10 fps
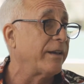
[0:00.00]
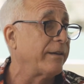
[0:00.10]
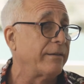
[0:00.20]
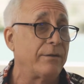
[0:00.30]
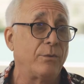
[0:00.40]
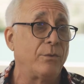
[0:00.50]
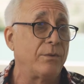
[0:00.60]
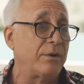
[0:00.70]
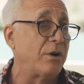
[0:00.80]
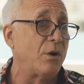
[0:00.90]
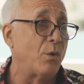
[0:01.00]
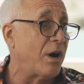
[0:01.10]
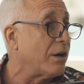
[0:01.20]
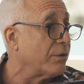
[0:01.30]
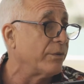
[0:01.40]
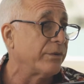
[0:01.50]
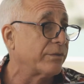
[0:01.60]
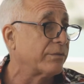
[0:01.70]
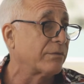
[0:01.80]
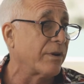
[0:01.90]
in Oahu
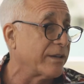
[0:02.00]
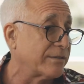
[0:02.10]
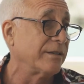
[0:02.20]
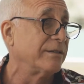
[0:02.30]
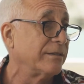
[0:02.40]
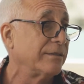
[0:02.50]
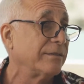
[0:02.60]
is crazy. Do you guys